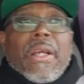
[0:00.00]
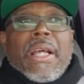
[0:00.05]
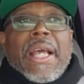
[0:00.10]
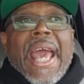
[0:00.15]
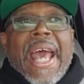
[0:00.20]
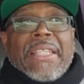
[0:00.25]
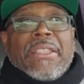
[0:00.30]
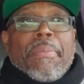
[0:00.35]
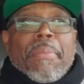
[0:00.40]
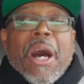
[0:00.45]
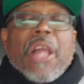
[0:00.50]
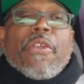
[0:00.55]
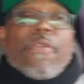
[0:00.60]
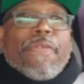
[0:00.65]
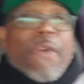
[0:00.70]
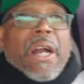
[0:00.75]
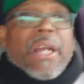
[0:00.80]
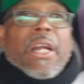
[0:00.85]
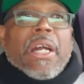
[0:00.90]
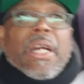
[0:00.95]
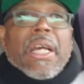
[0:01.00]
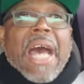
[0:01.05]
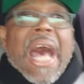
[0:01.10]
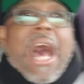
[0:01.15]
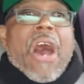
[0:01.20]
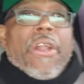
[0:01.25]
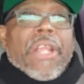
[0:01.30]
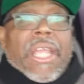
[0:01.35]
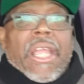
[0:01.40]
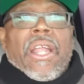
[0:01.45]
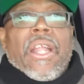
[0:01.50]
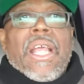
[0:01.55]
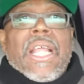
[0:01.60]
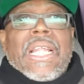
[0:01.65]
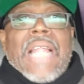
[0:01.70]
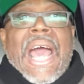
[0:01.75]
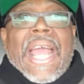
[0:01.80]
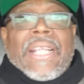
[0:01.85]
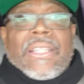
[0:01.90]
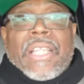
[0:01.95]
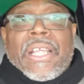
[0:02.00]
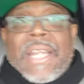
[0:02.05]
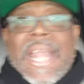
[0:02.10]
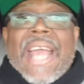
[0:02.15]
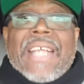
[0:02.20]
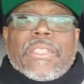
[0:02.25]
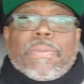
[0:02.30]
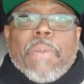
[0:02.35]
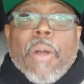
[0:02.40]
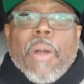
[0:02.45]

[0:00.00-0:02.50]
as a motherfucker out here like the next